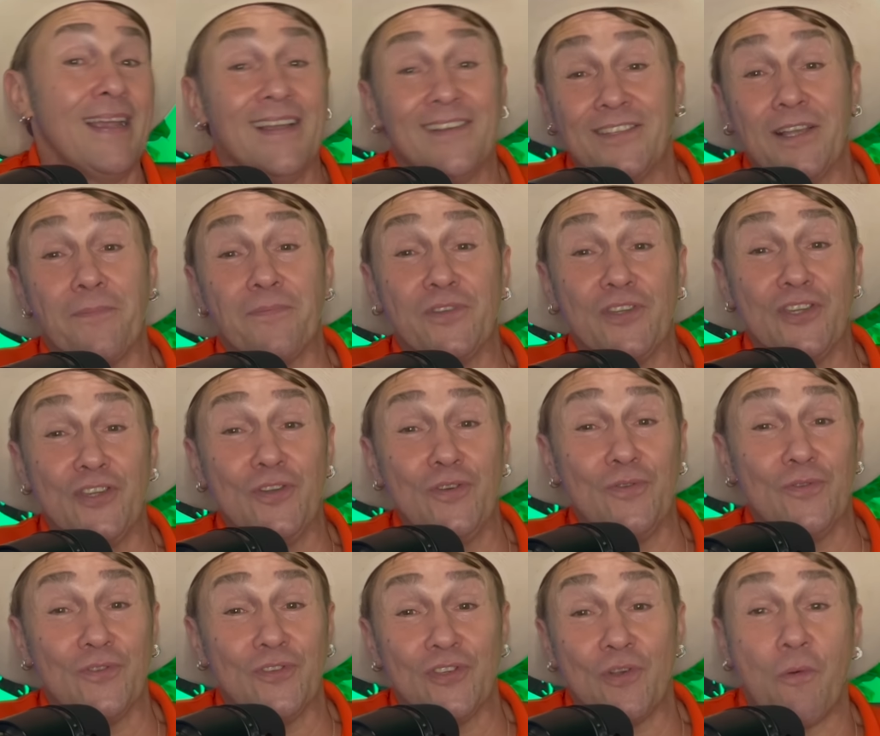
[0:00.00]
It's up to
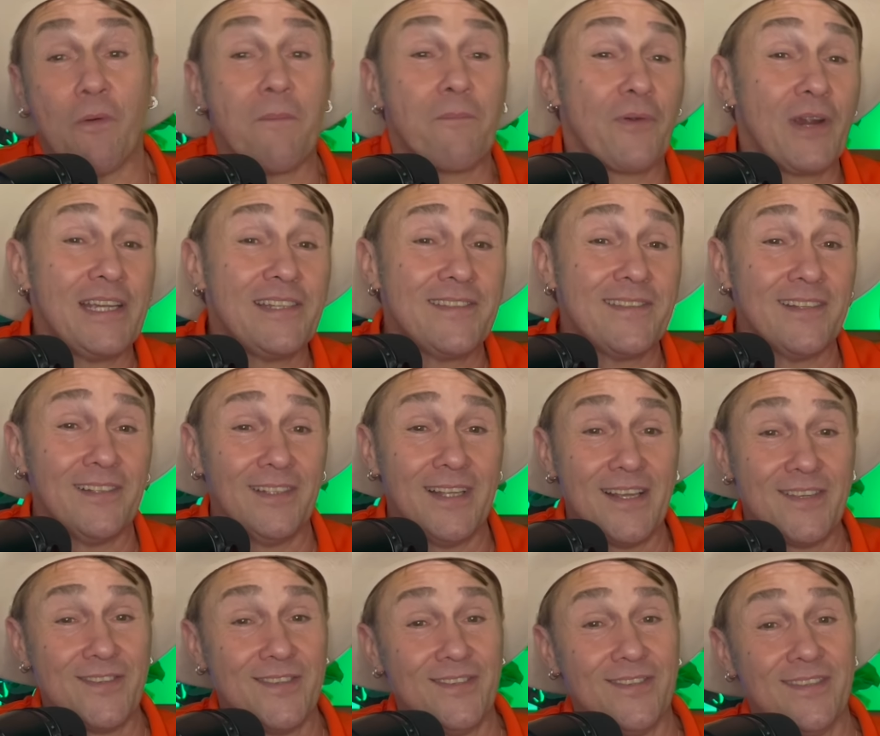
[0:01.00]
you, so embrace the
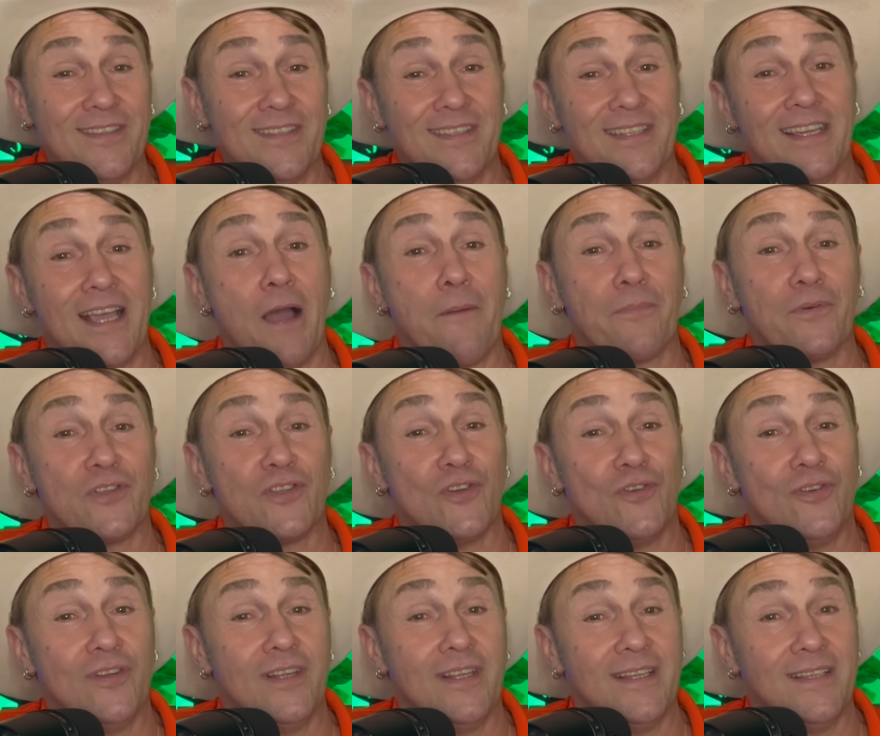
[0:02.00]
lessons and the
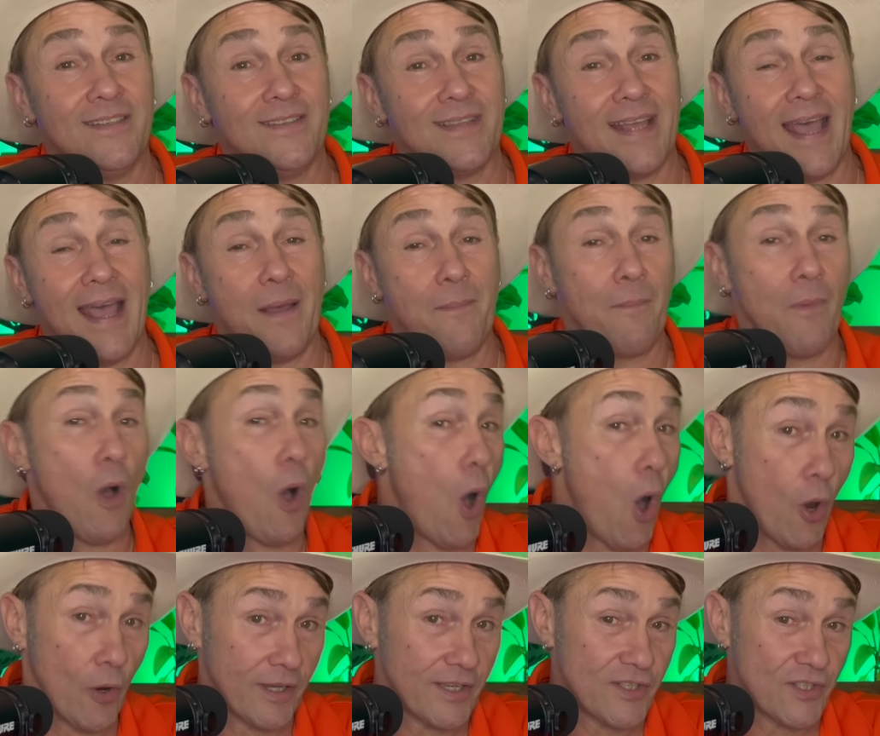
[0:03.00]
opportunities that
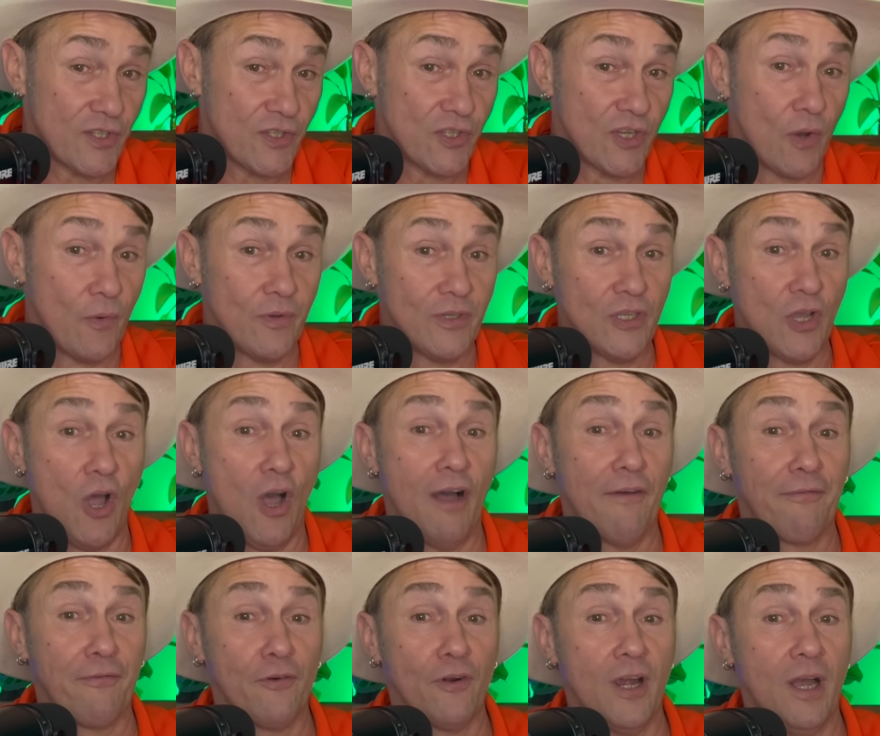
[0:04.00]
August is going to
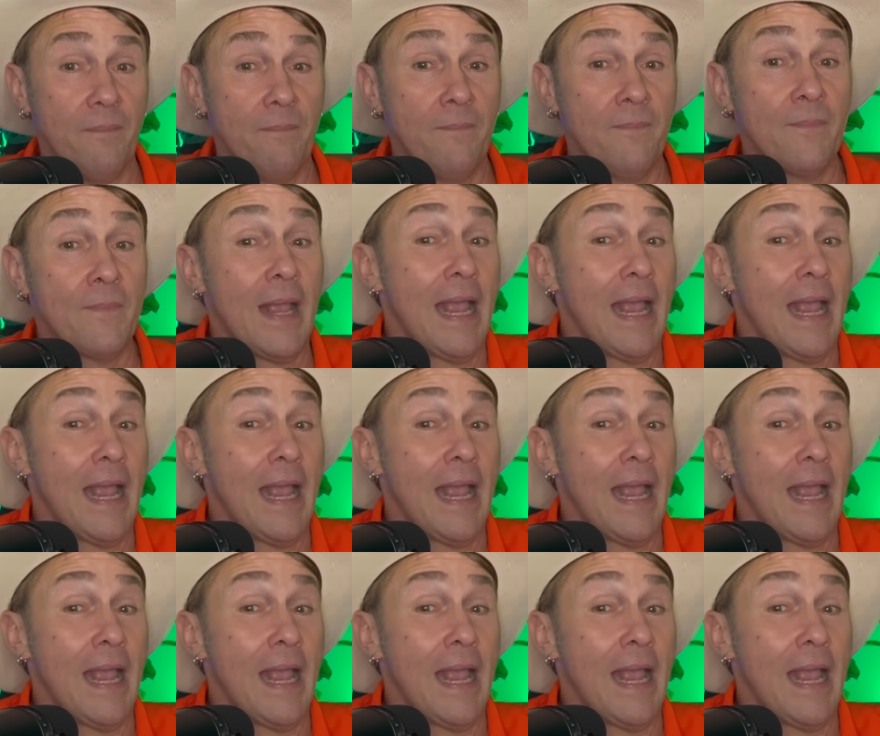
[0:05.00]
offer up.